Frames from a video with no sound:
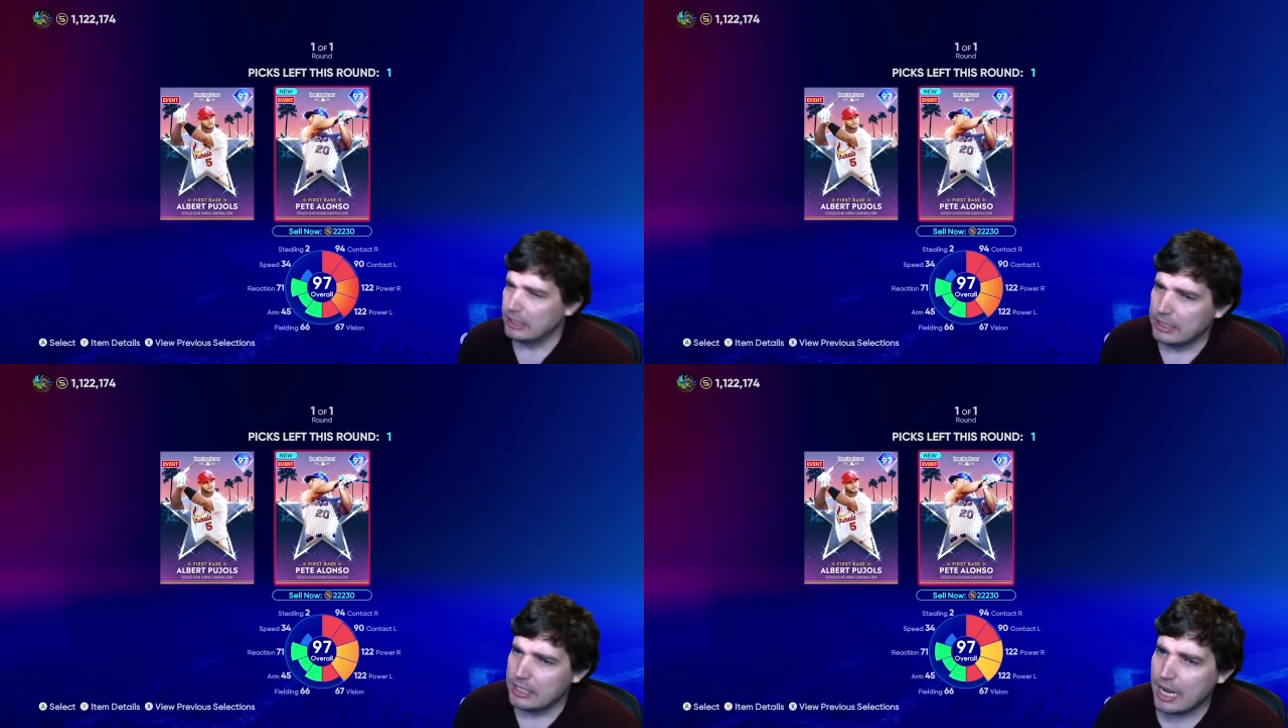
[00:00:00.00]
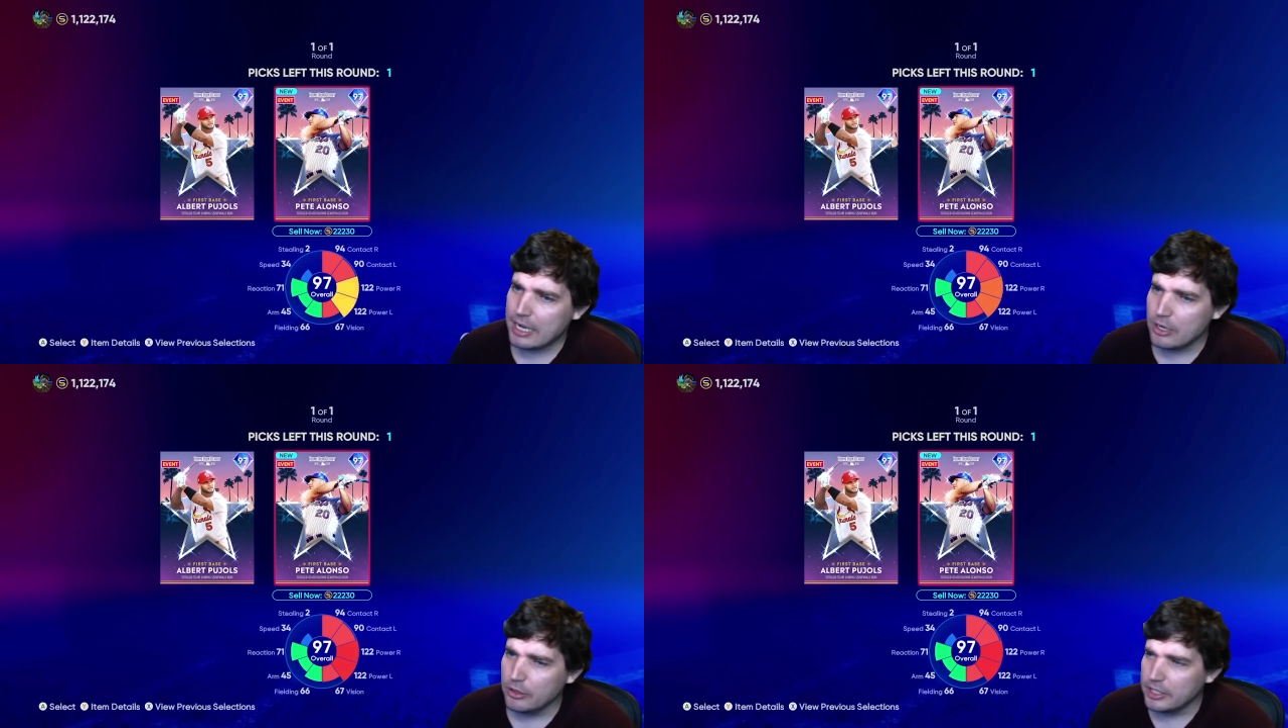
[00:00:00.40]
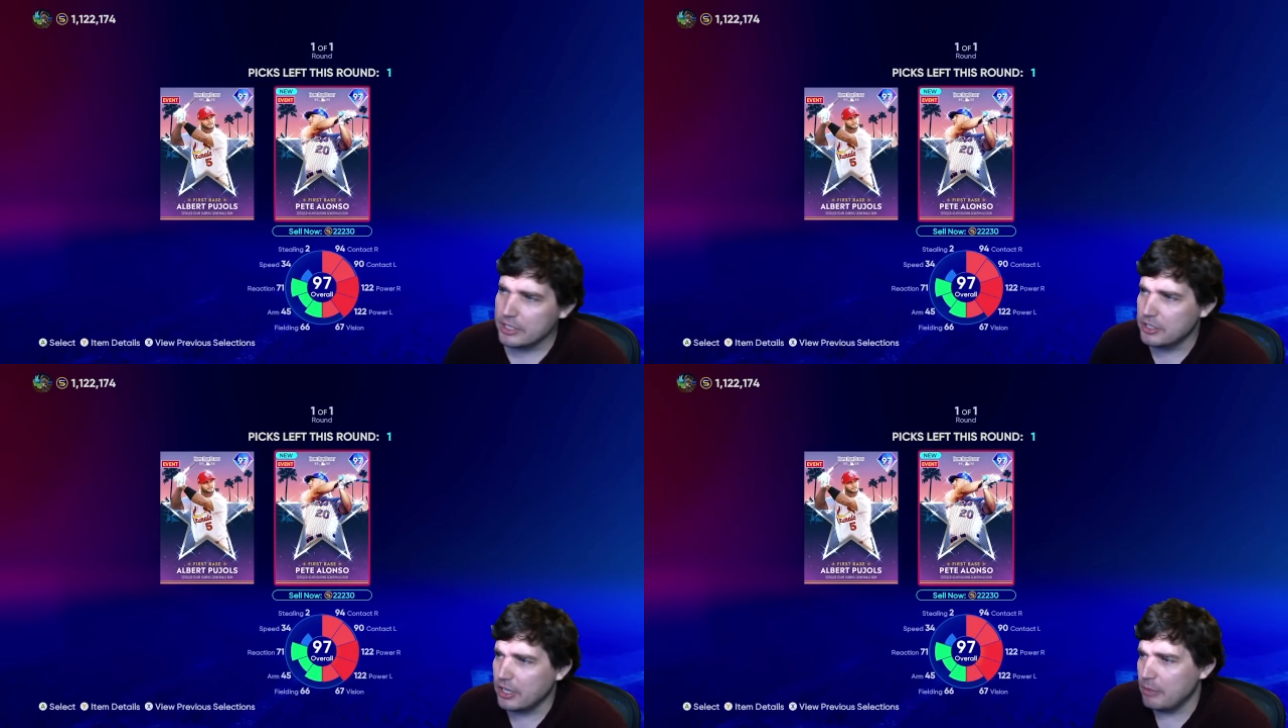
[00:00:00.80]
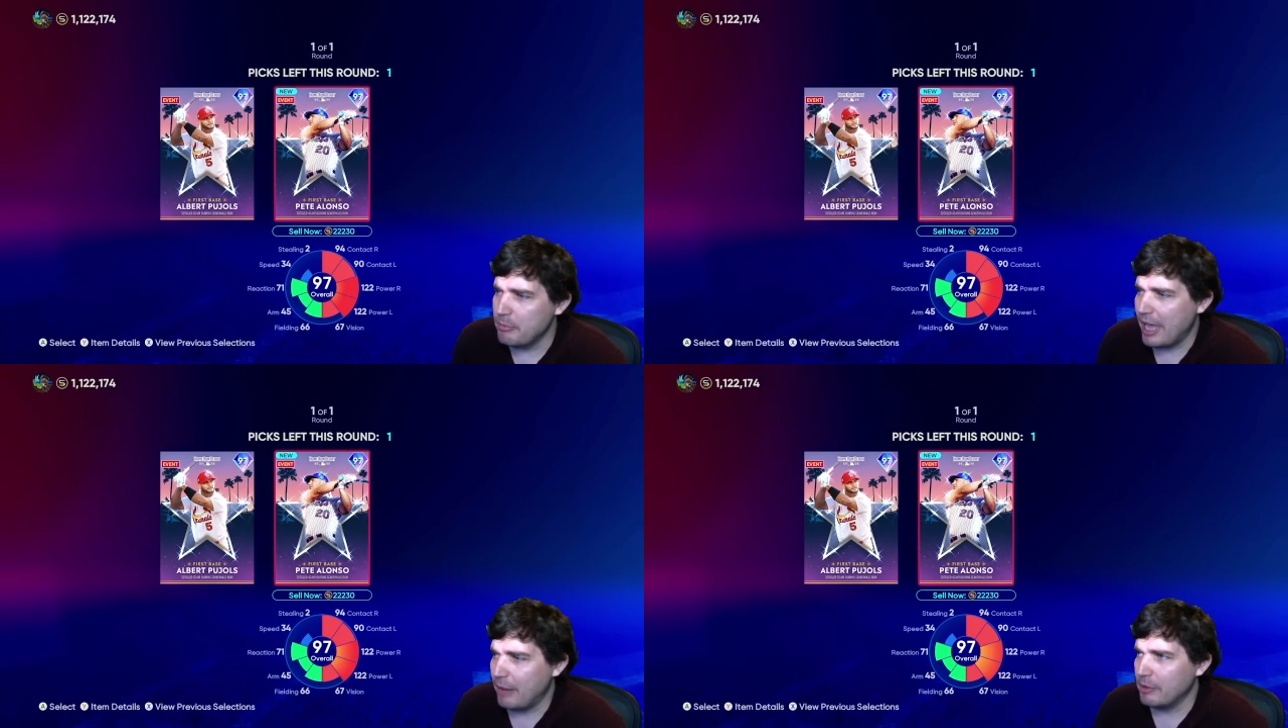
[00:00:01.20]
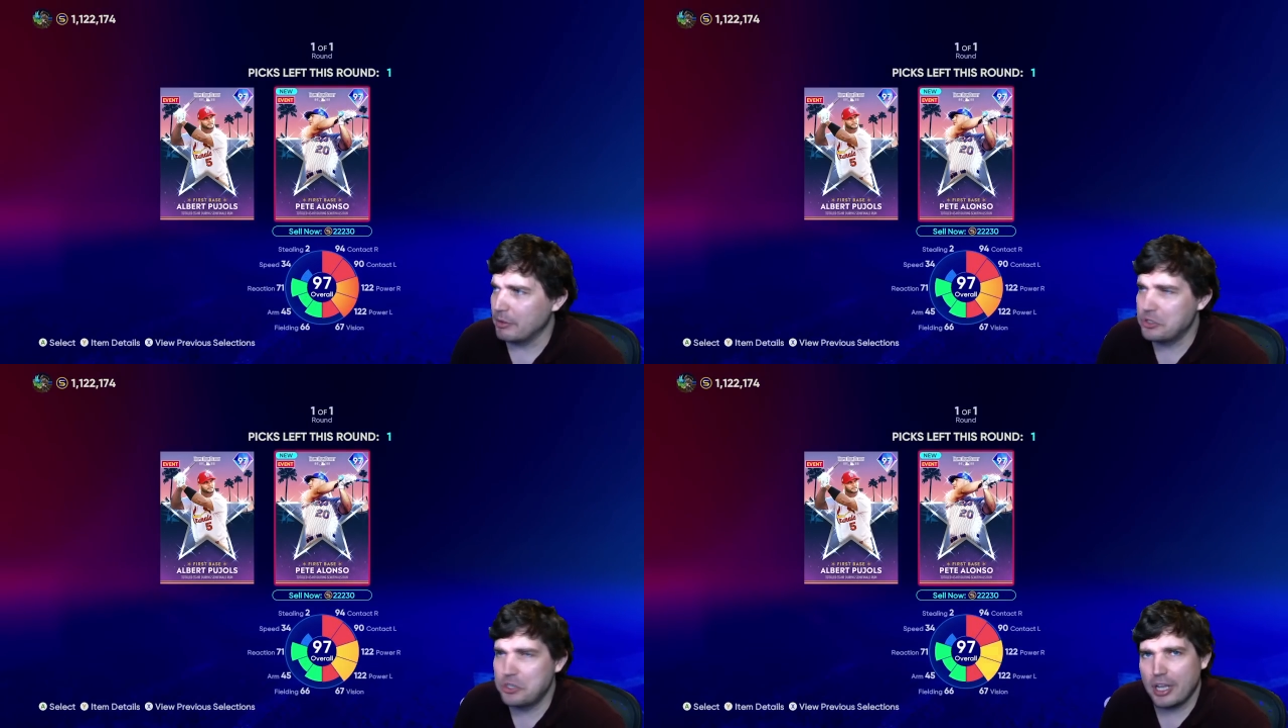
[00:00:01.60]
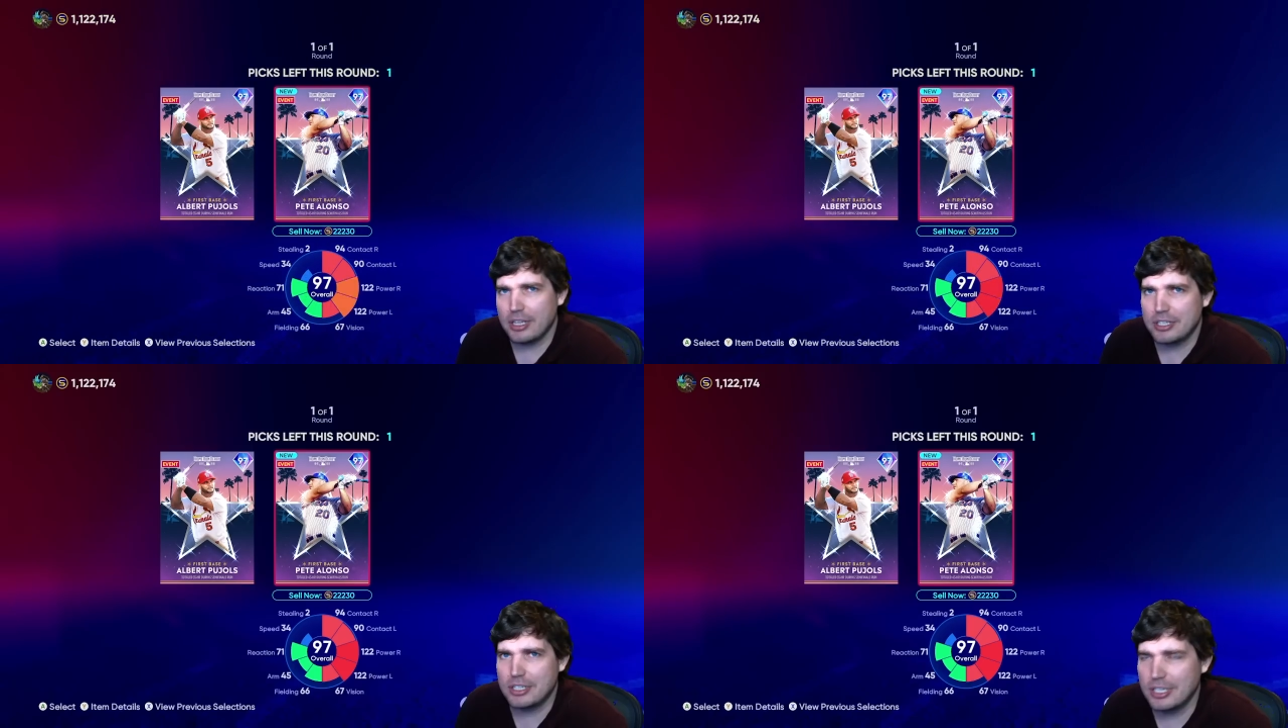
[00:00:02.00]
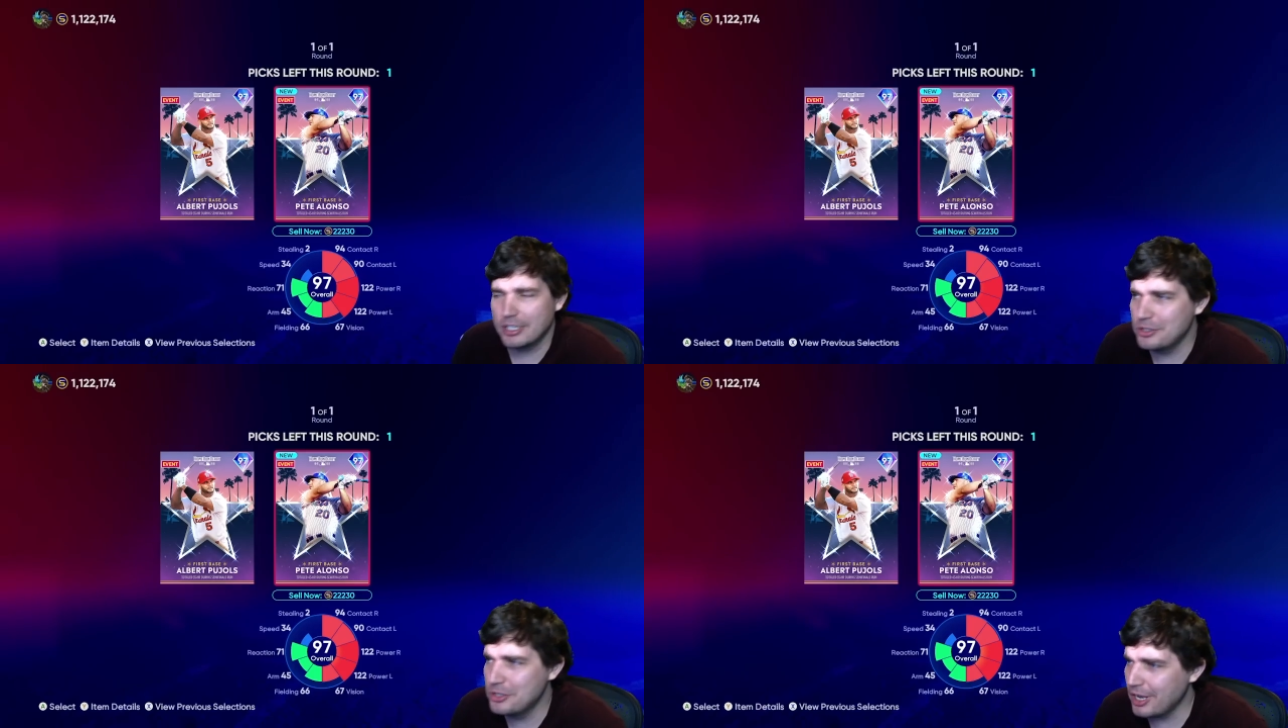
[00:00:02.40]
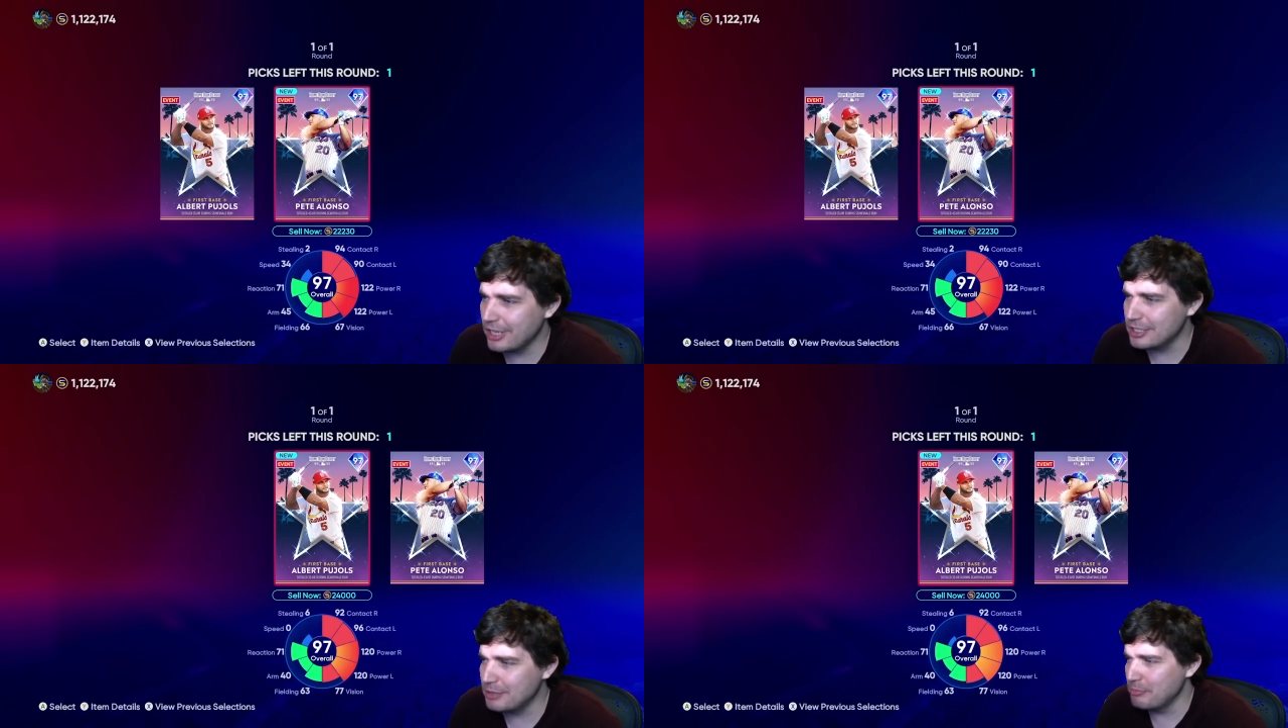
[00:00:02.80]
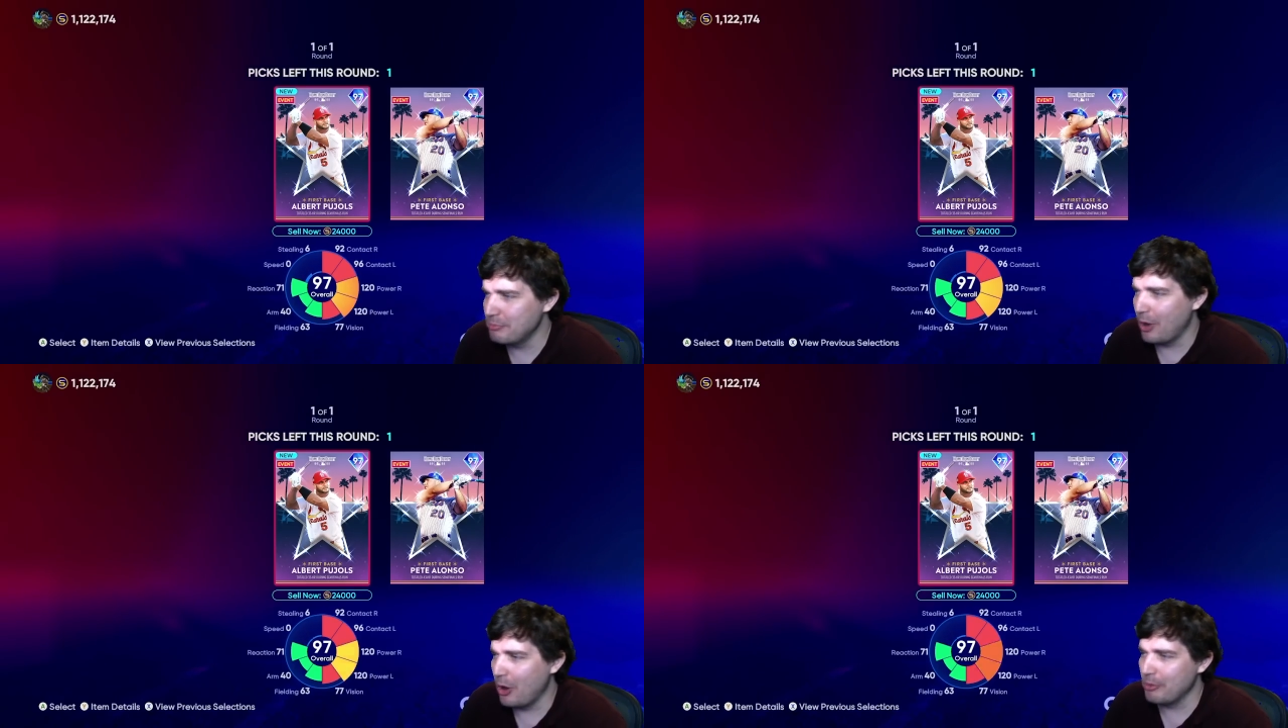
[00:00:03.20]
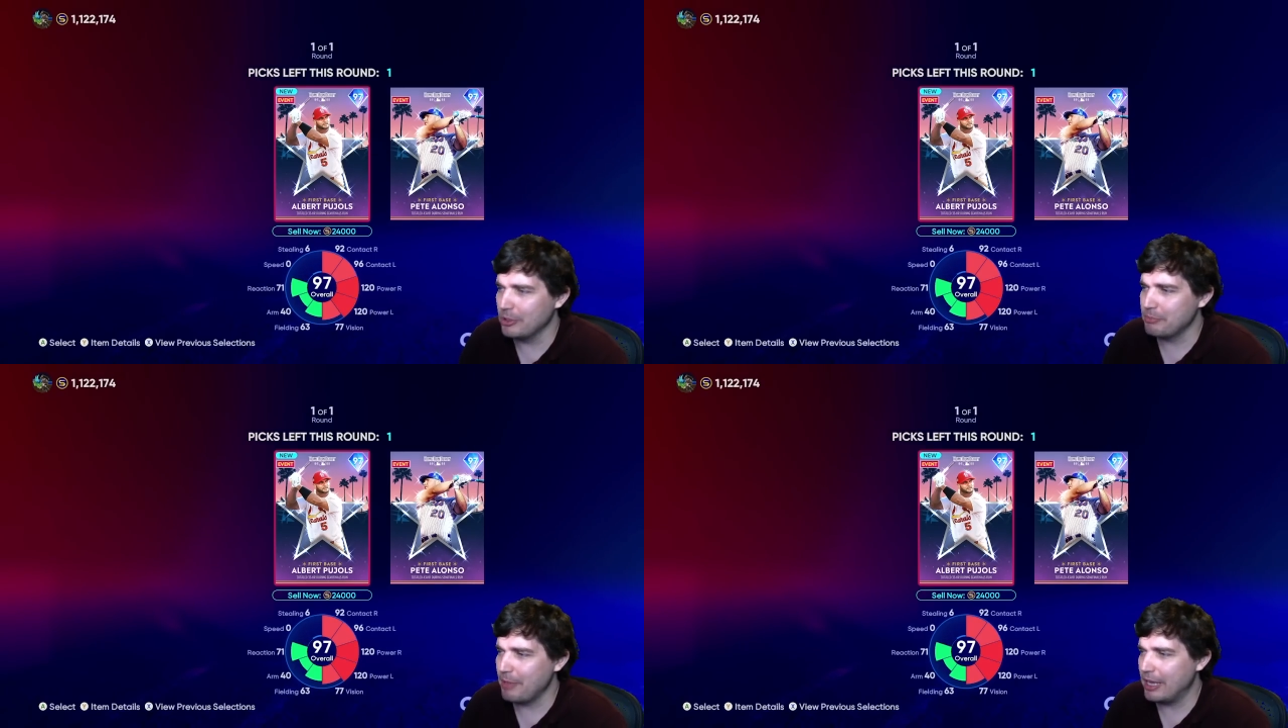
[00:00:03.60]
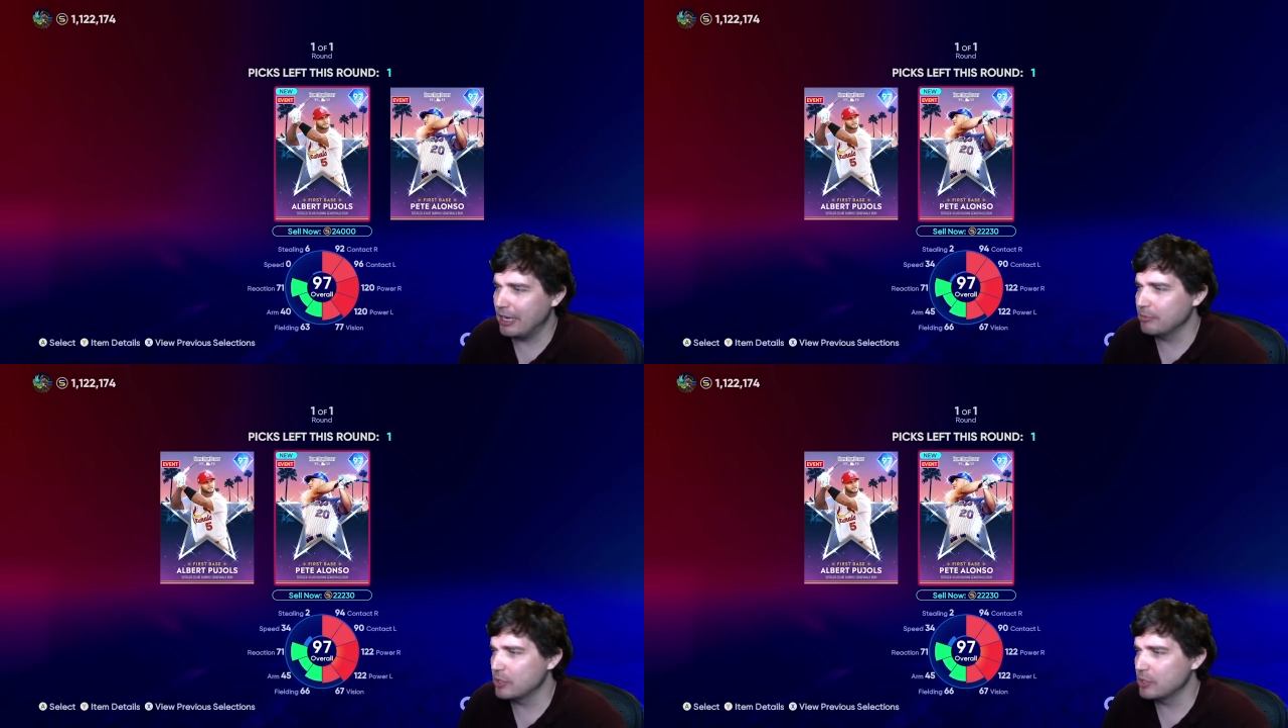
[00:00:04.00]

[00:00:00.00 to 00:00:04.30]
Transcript: Not nearly as good, man. We were just almost made it.